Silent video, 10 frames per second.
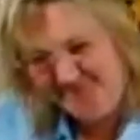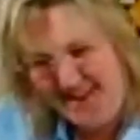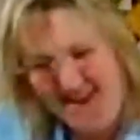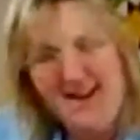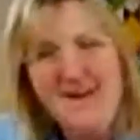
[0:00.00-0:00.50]

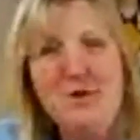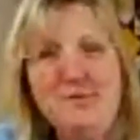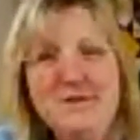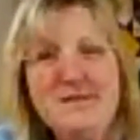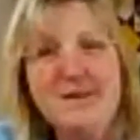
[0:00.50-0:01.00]
And I know
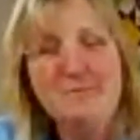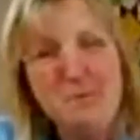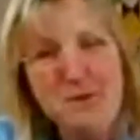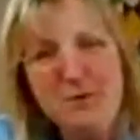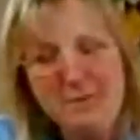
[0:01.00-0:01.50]
it's the
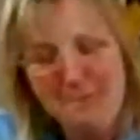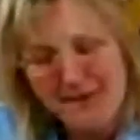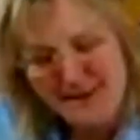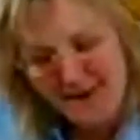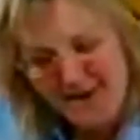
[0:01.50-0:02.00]
computer
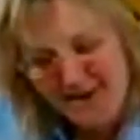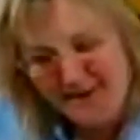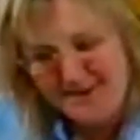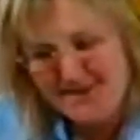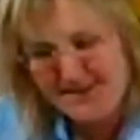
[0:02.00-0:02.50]

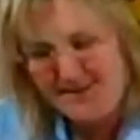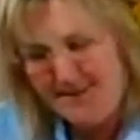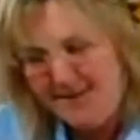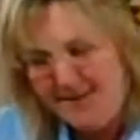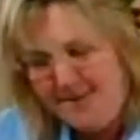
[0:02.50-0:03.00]
because
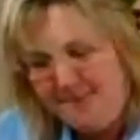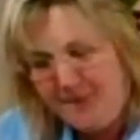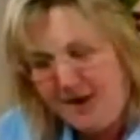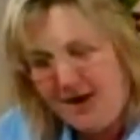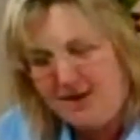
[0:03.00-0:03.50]

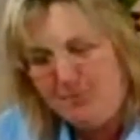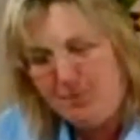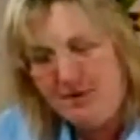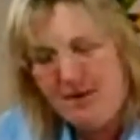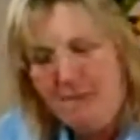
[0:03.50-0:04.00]
I can
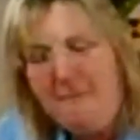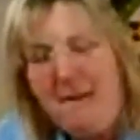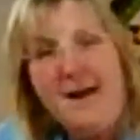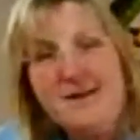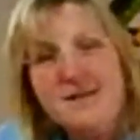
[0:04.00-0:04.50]
put it on
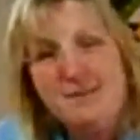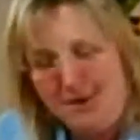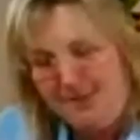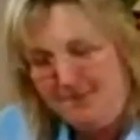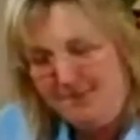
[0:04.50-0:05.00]

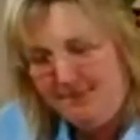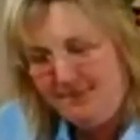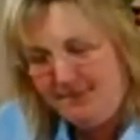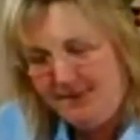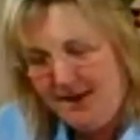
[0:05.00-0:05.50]
maximum
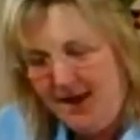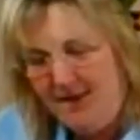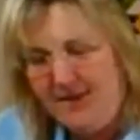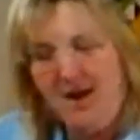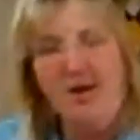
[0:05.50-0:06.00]

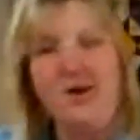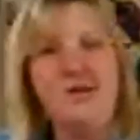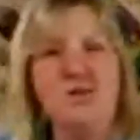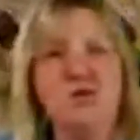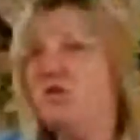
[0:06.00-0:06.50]
and the air
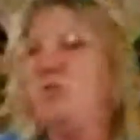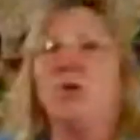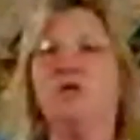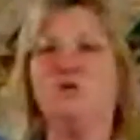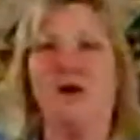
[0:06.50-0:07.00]
conditioning
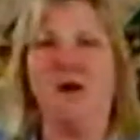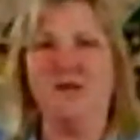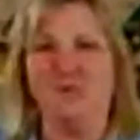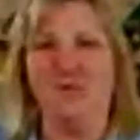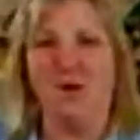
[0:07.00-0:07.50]
works fine.
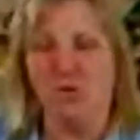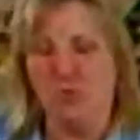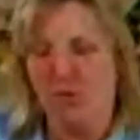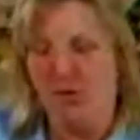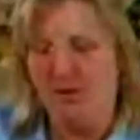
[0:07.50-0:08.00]
It's very
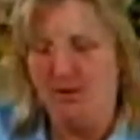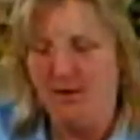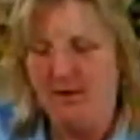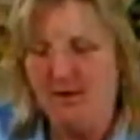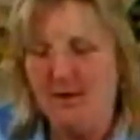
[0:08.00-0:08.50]
cool.
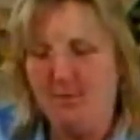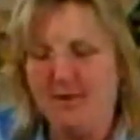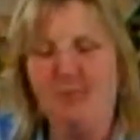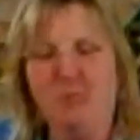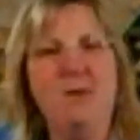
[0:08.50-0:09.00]
But
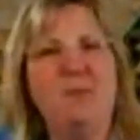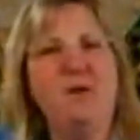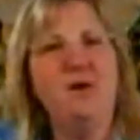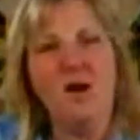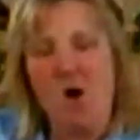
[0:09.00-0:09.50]
then when I put
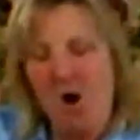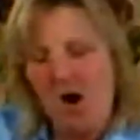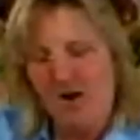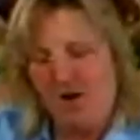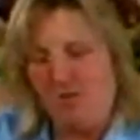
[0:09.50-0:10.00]
it on
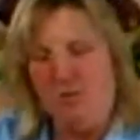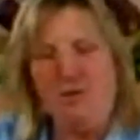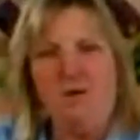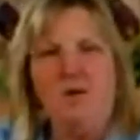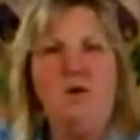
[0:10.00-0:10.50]
auto